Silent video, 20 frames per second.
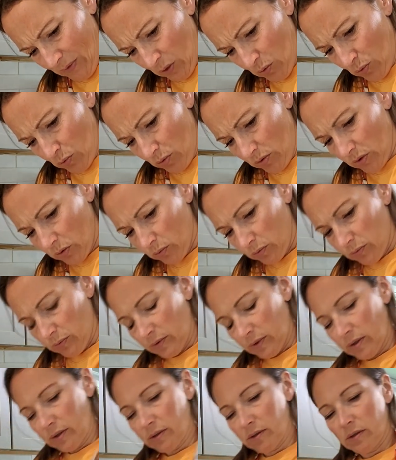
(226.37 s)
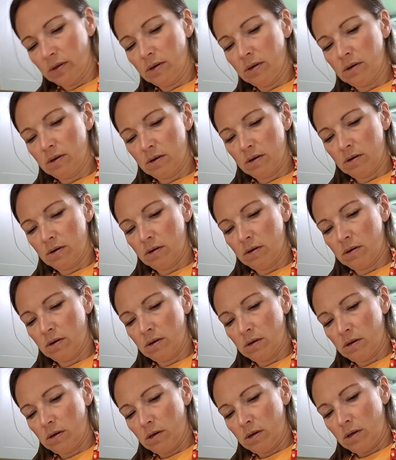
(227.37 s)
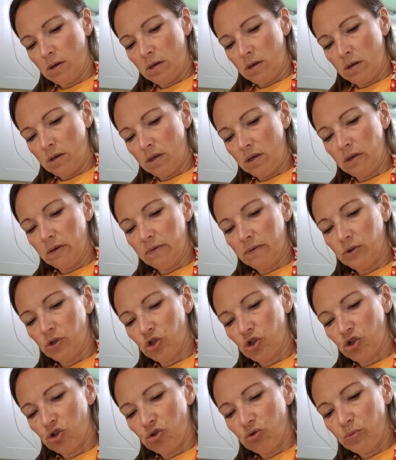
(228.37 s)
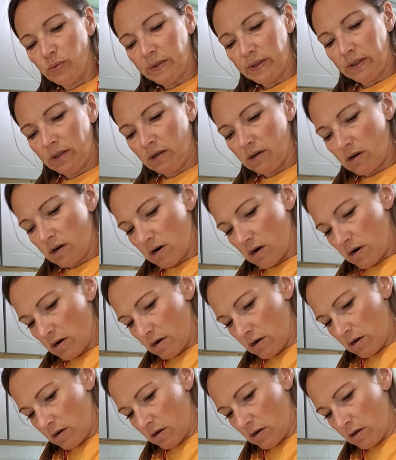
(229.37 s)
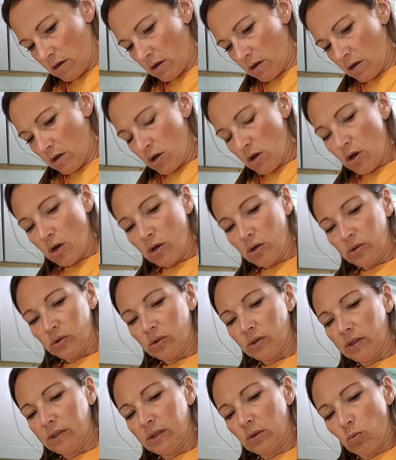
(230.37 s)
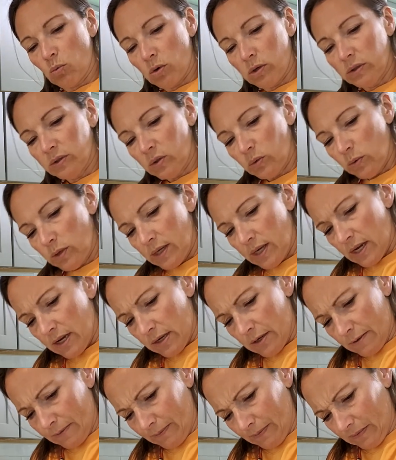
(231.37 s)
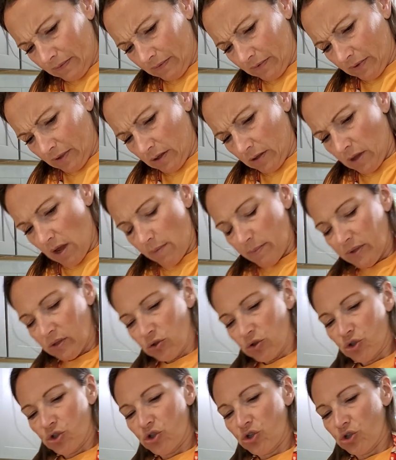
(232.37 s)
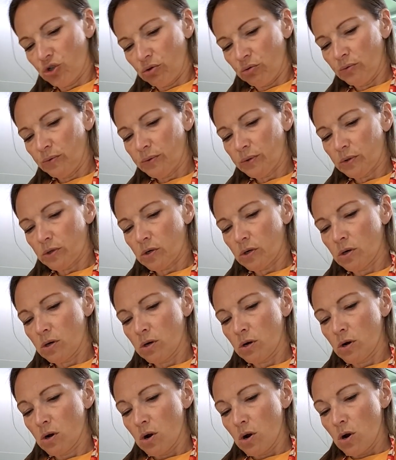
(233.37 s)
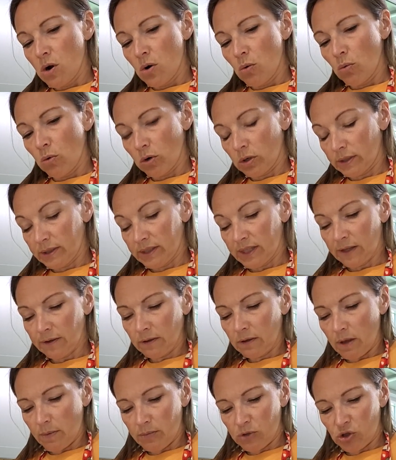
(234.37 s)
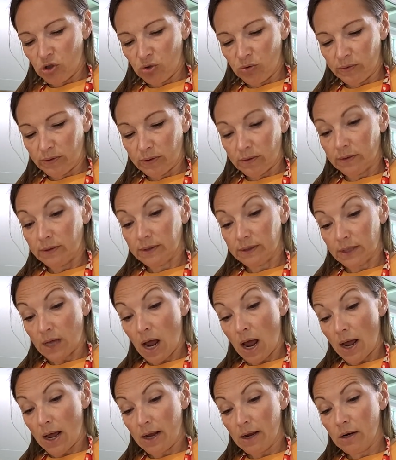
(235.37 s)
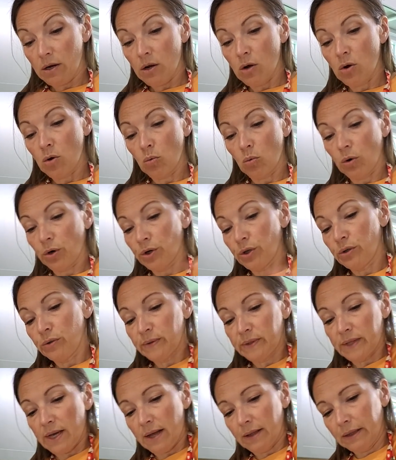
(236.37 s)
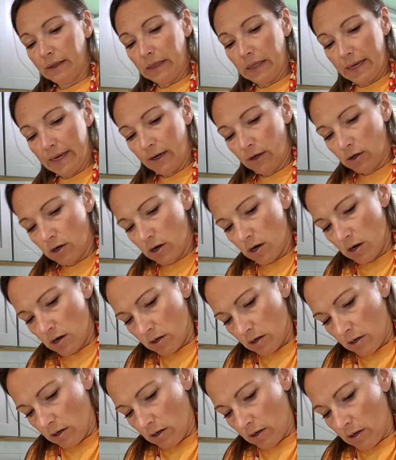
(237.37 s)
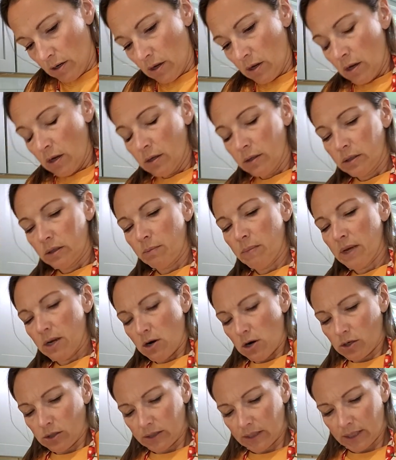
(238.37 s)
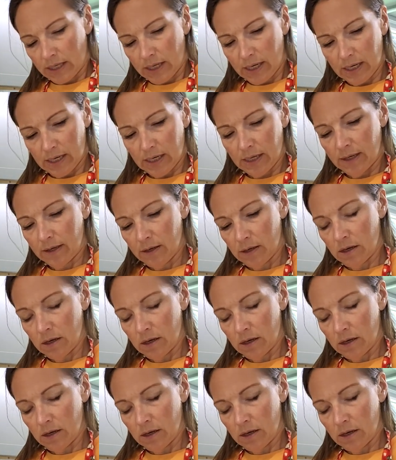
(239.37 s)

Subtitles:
Ooh, this one was even juicier. So like I said, once we get the lemons juiced, we're going to set the lemon juice aside. We're going to use that later to make our tahini